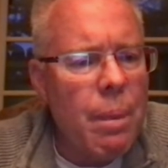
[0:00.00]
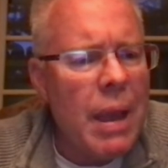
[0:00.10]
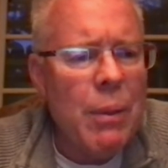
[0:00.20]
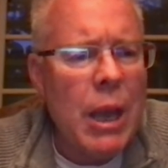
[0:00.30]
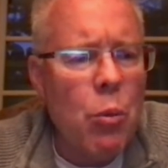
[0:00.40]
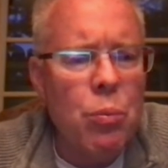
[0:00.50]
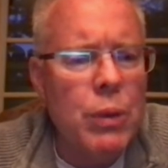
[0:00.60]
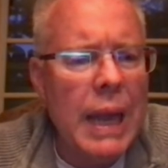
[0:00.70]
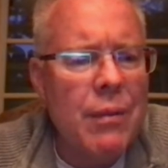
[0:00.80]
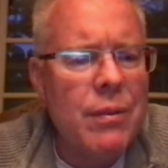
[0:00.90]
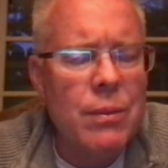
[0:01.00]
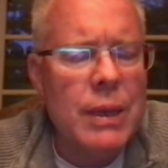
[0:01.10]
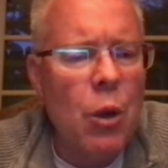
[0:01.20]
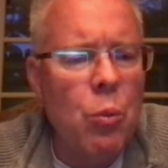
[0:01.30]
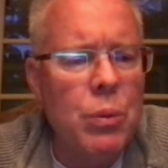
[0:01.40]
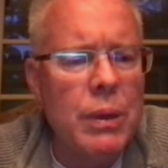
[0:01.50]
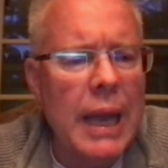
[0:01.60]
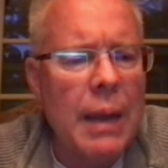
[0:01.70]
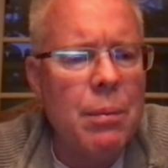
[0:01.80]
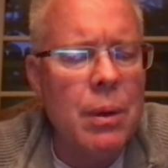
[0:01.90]
we help
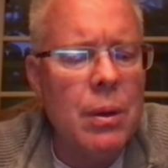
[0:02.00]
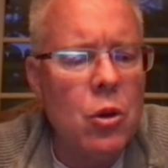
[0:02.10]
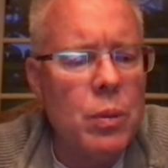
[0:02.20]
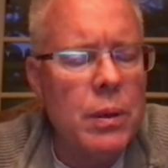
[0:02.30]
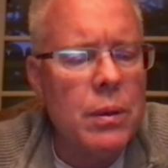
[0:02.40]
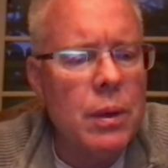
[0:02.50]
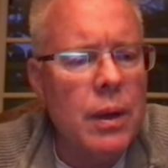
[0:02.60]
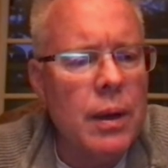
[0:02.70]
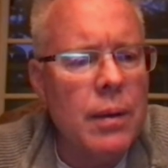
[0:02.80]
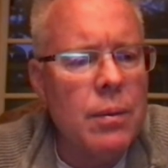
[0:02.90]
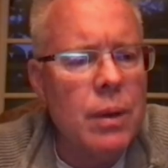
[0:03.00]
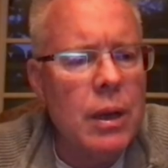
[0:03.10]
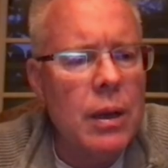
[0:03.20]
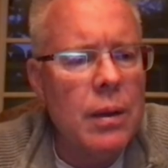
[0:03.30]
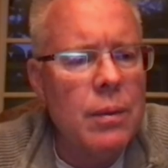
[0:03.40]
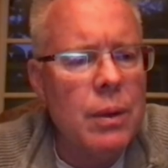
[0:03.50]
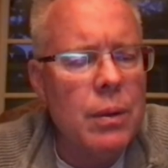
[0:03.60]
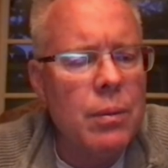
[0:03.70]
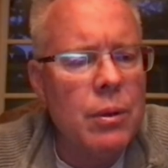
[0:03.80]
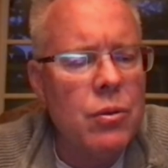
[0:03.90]
Gab a little bit
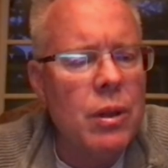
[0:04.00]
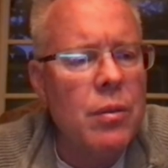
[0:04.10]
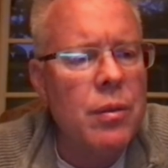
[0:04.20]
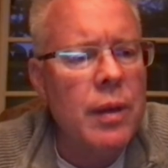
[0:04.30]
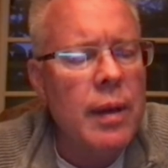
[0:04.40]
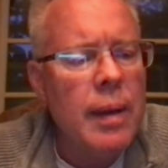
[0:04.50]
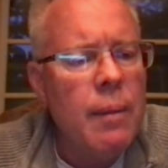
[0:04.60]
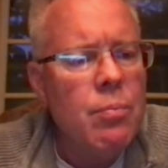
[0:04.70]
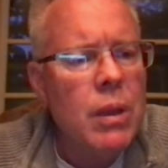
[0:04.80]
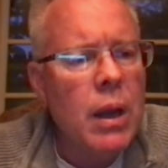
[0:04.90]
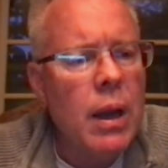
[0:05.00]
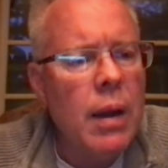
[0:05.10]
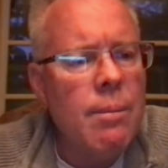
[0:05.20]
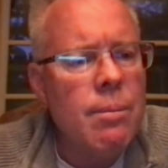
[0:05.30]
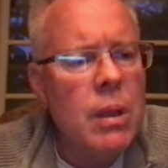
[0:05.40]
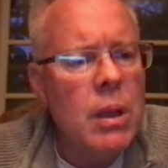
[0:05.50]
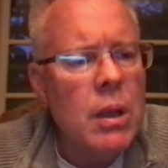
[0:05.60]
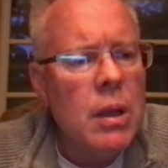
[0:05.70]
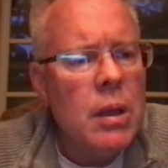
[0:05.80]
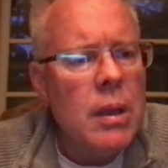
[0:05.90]
with stuff.
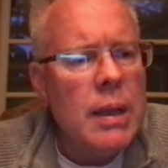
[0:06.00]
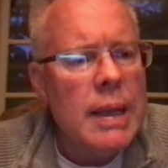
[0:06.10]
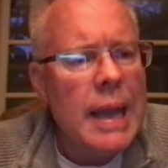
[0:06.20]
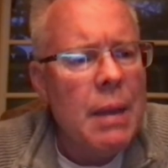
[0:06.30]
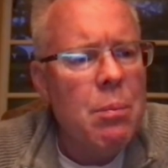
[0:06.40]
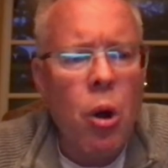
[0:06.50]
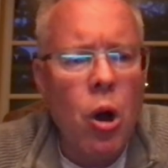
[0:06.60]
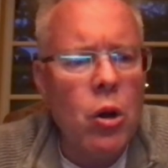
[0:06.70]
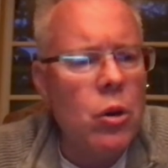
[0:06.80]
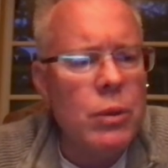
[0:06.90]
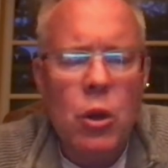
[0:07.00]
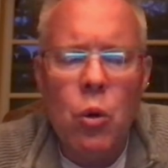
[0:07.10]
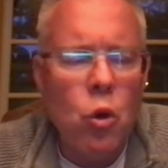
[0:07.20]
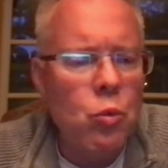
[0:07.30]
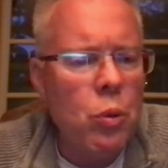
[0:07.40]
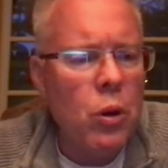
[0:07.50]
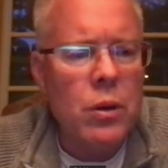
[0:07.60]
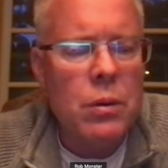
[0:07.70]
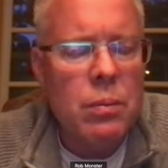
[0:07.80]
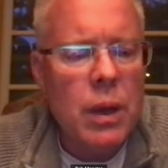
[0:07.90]
And Parler, we don't host Parler.
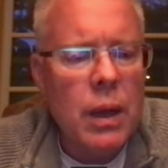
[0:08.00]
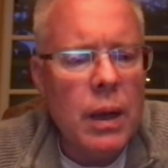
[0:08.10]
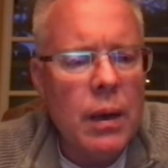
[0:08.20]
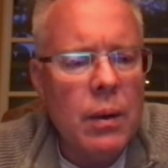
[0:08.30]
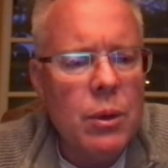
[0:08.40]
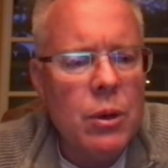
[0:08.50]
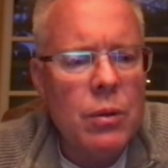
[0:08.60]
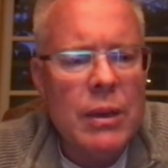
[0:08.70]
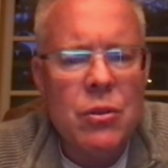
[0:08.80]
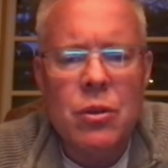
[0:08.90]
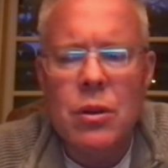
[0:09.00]
We're a registrar